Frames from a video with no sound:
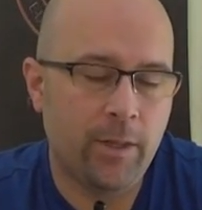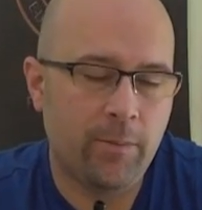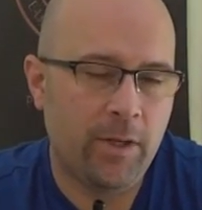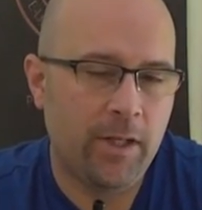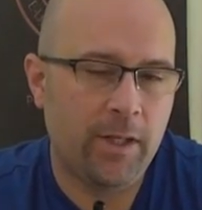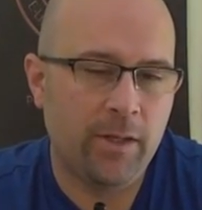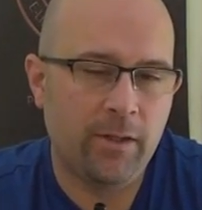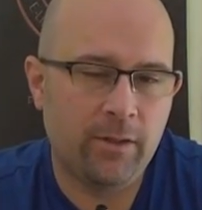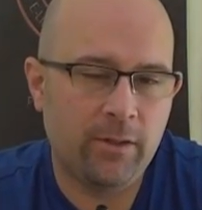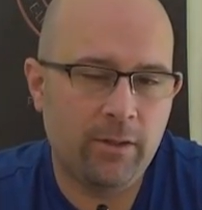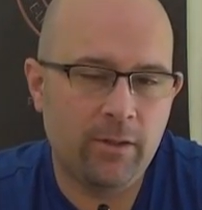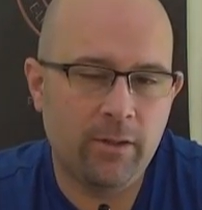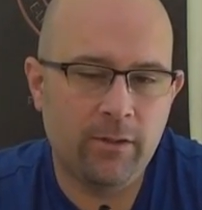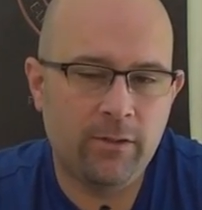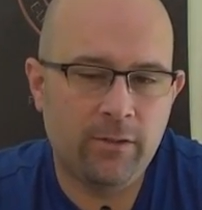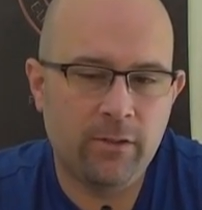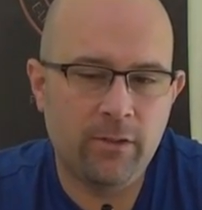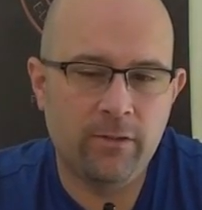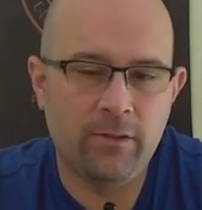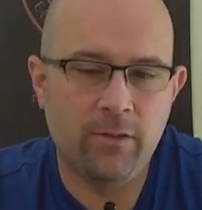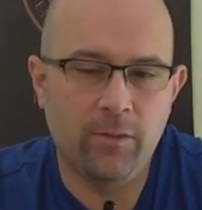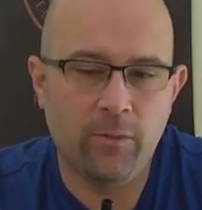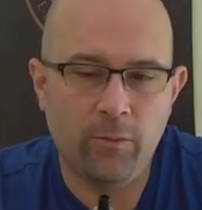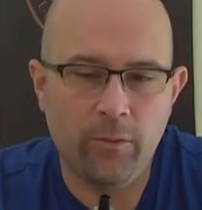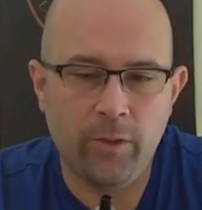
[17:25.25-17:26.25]
I mean, this
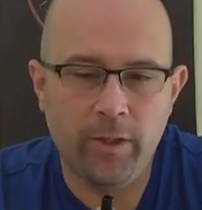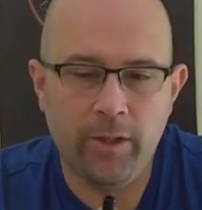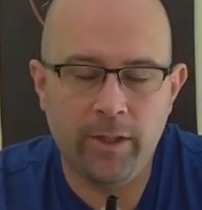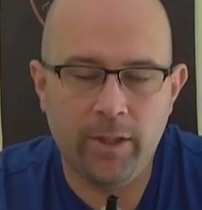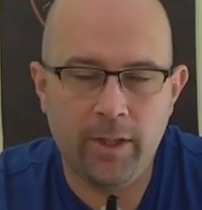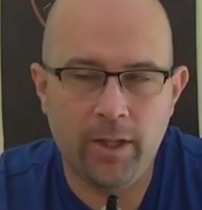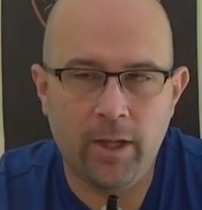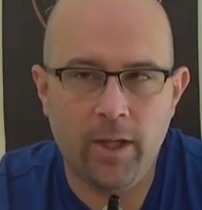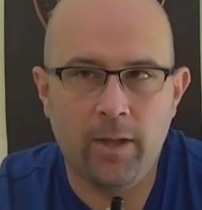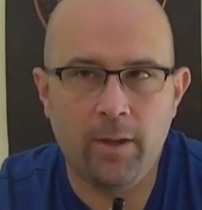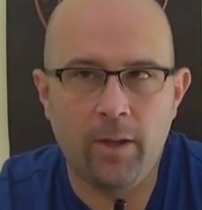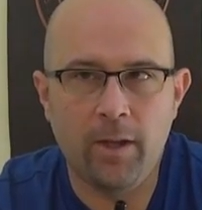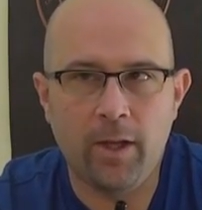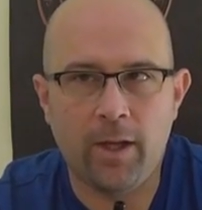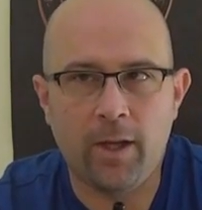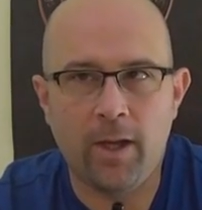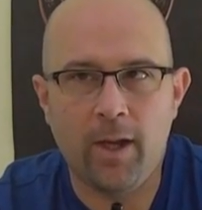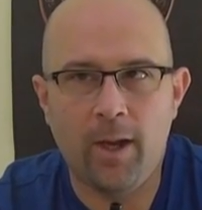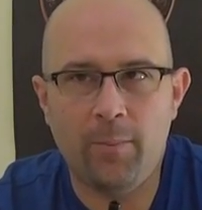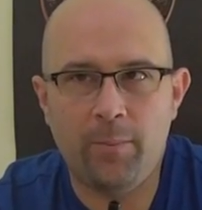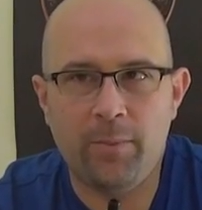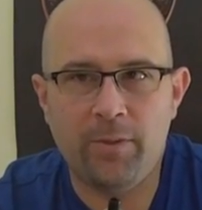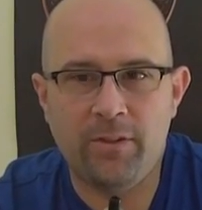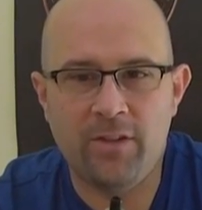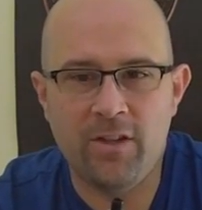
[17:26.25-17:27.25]
isn't really a
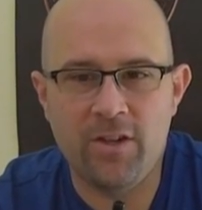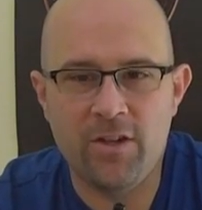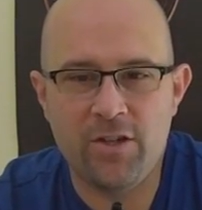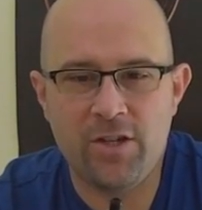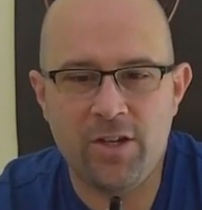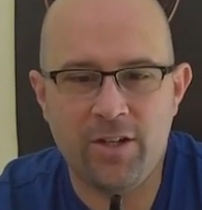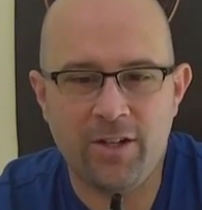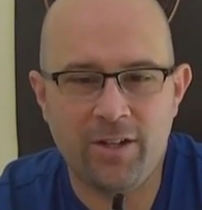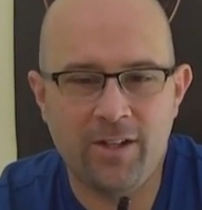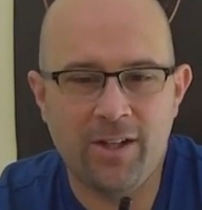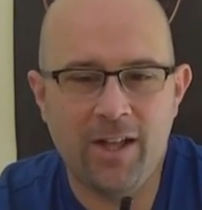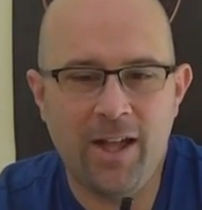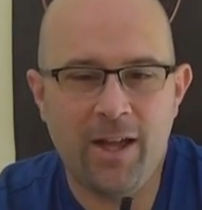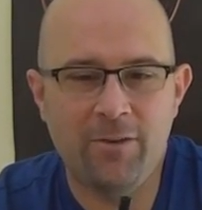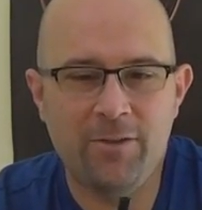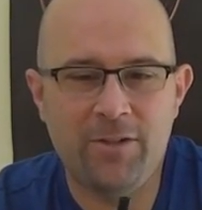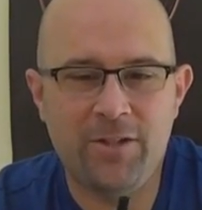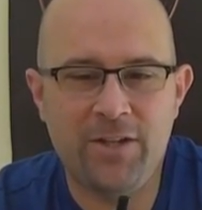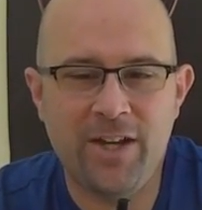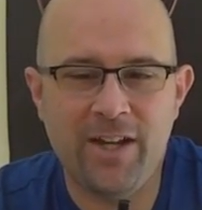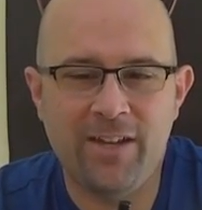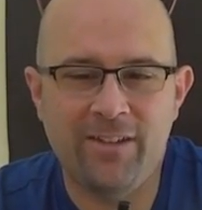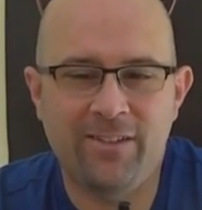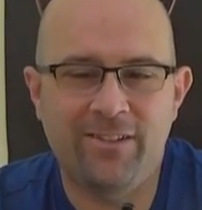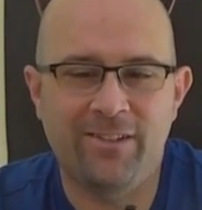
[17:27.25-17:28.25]
competition cloud
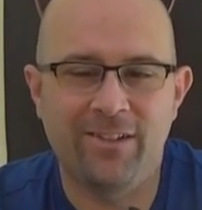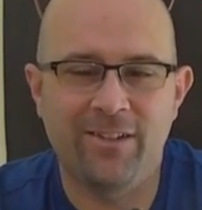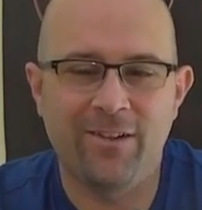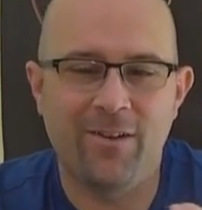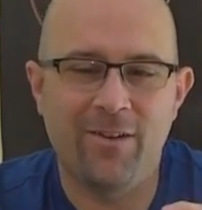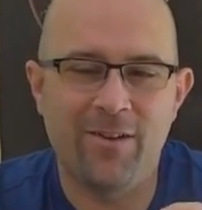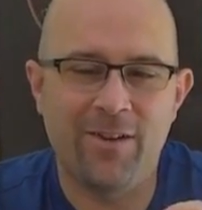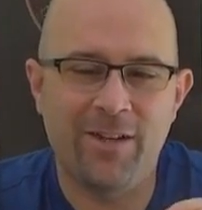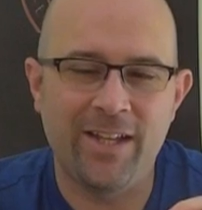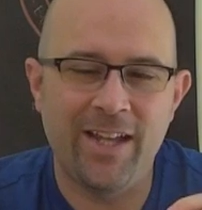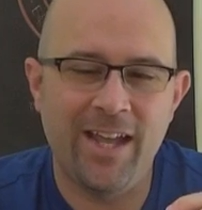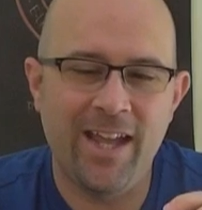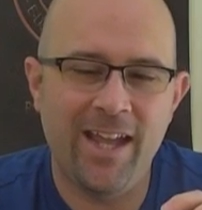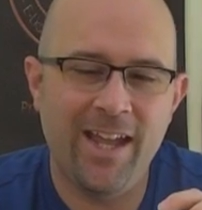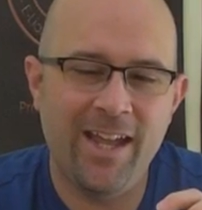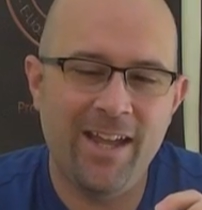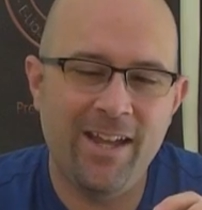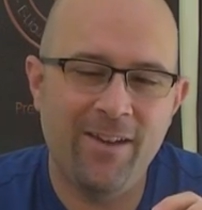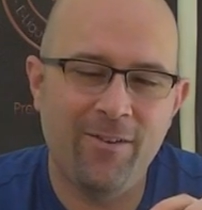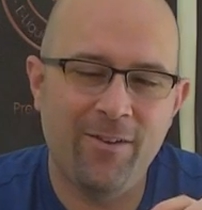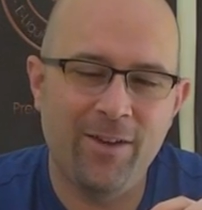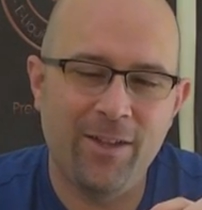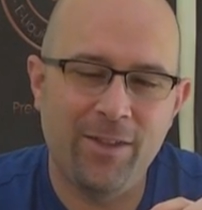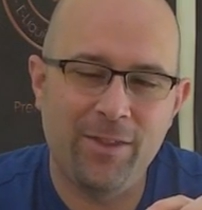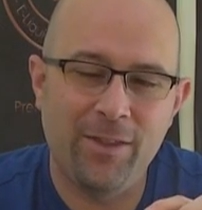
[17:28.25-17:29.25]
chasing
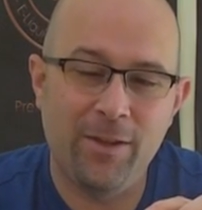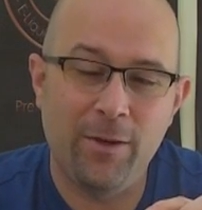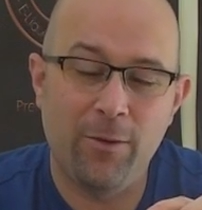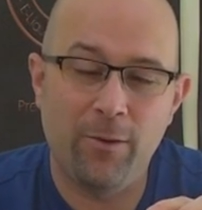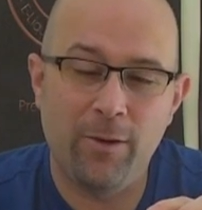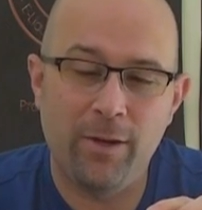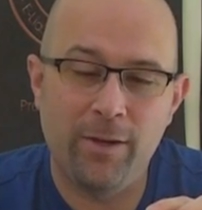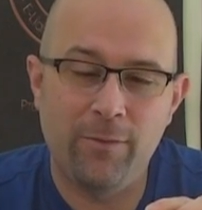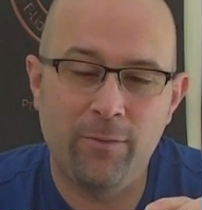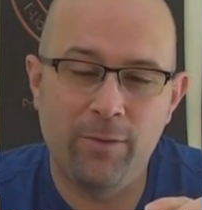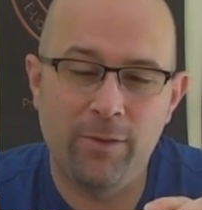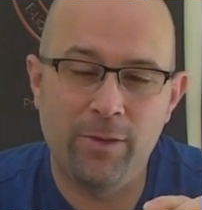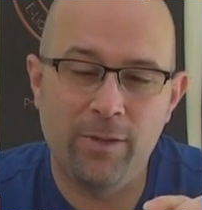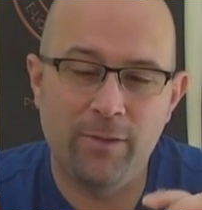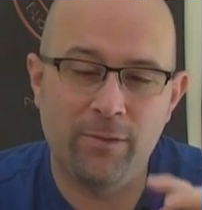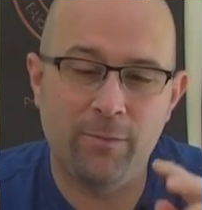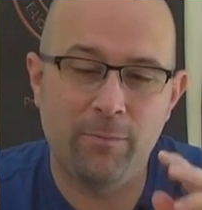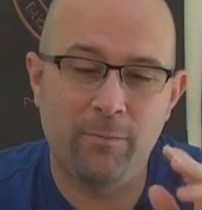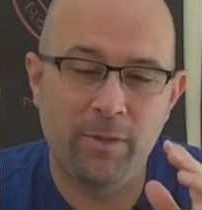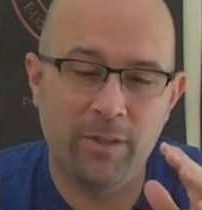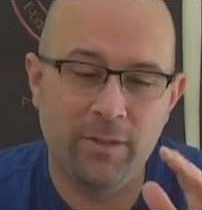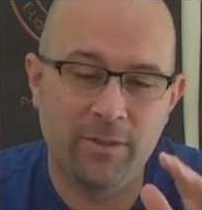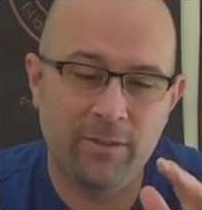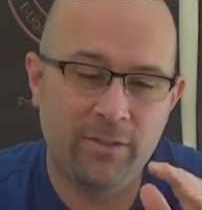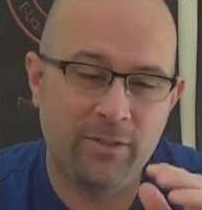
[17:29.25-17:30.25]
RDA or anything, or even this
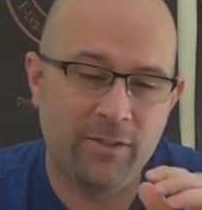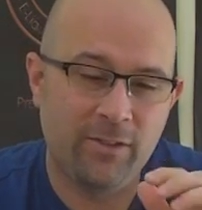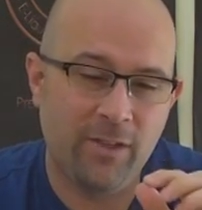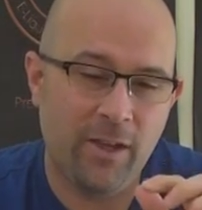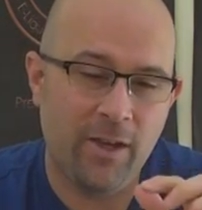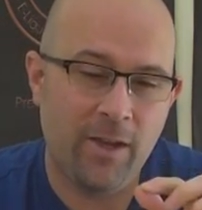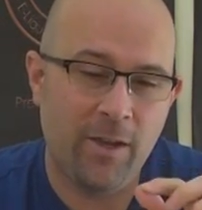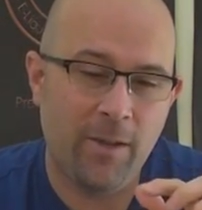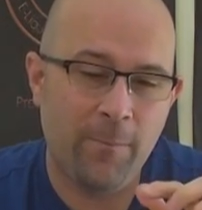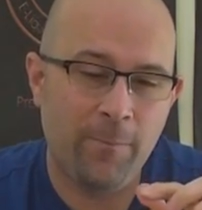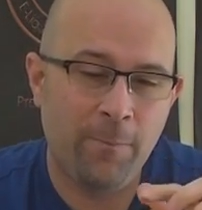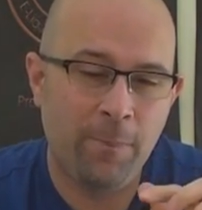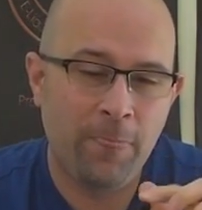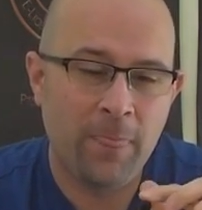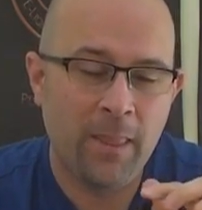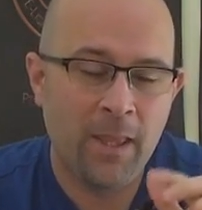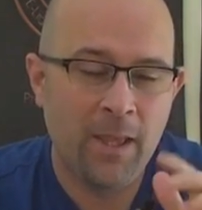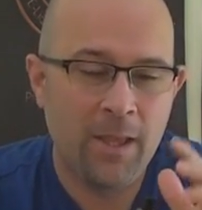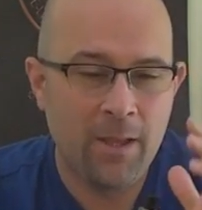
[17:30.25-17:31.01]
build setup,